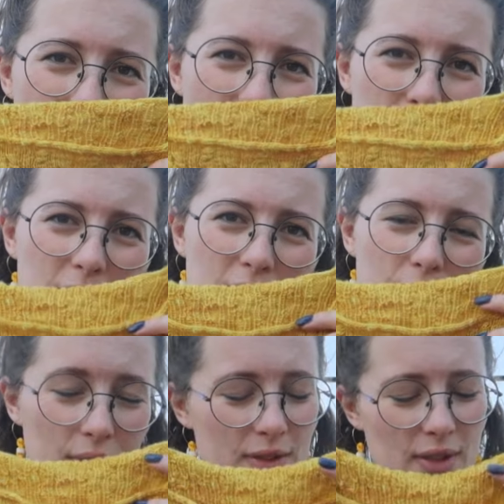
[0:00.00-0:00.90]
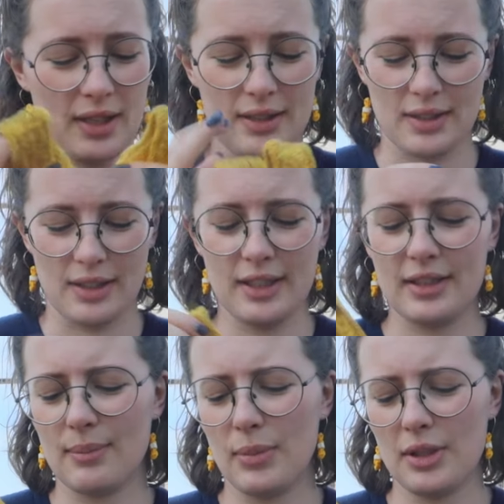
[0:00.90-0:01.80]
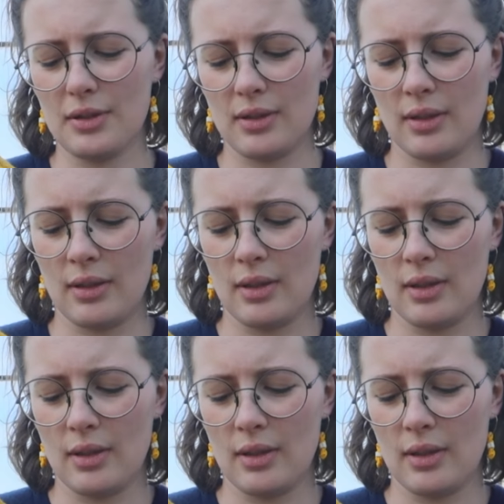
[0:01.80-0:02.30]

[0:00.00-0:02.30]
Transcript: but it fits nicely. It's a bit,